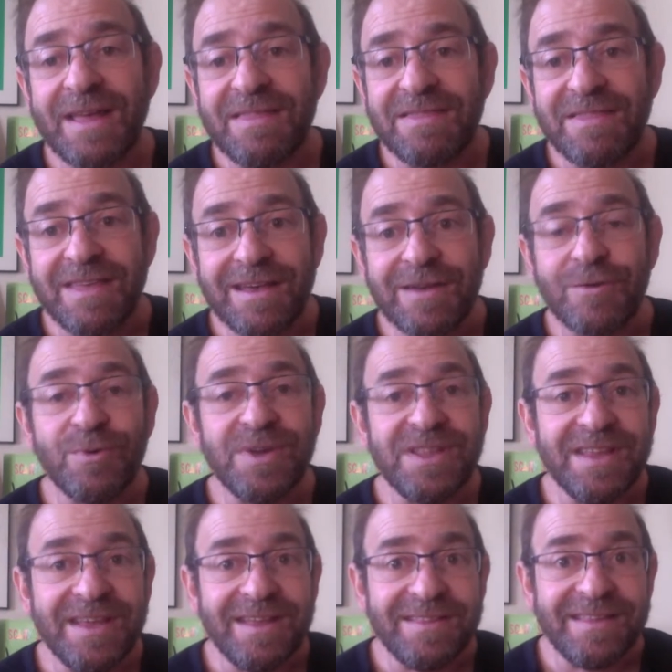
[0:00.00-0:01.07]
I think we
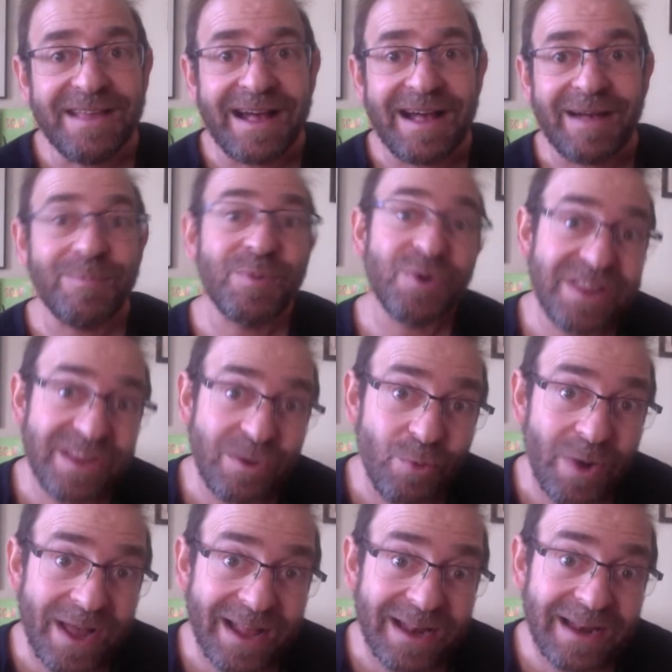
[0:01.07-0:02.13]
did pretty
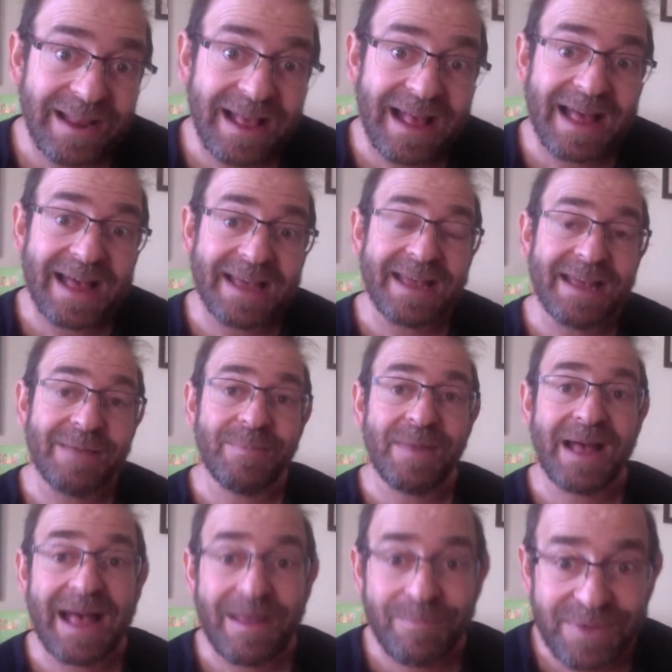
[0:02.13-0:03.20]
well. I am
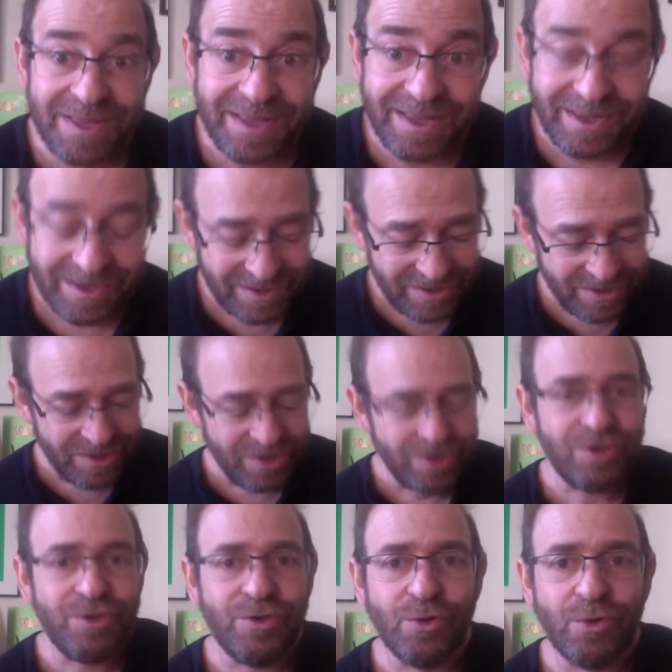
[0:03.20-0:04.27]
happy
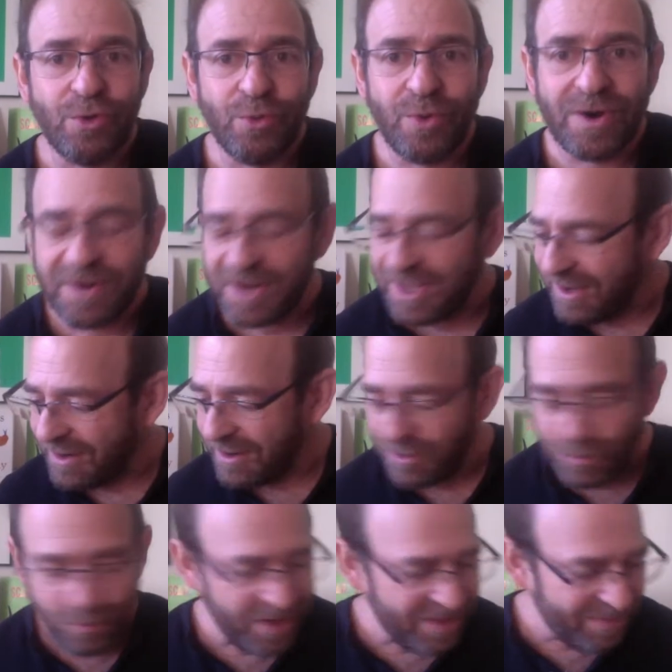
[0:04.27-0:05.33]
you were
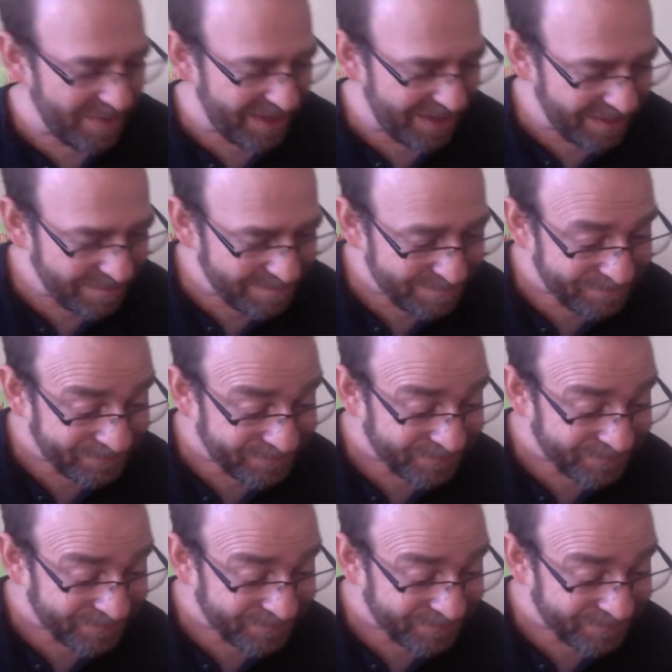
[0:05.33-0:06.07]
here with me.